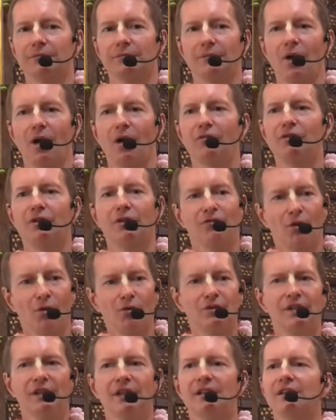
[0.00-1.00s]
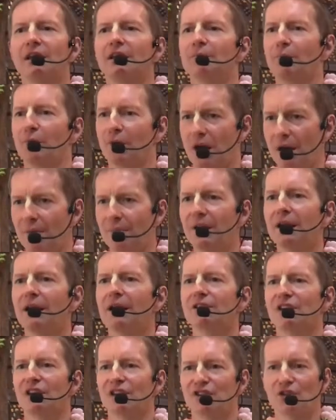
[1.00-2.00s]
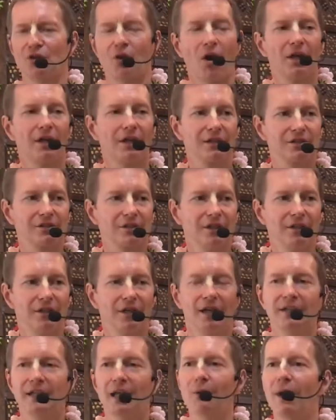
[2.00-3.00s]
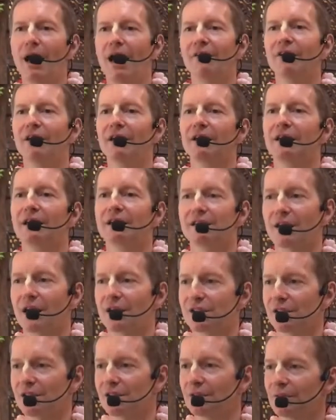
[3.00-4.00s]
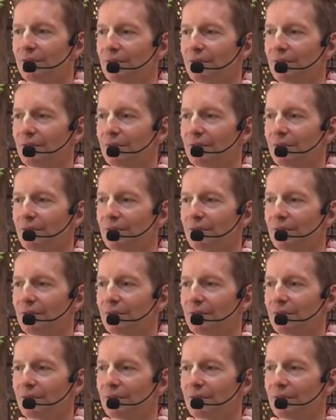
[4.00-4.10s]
of devotees and brahmanas and scholars, and they were having a discussion.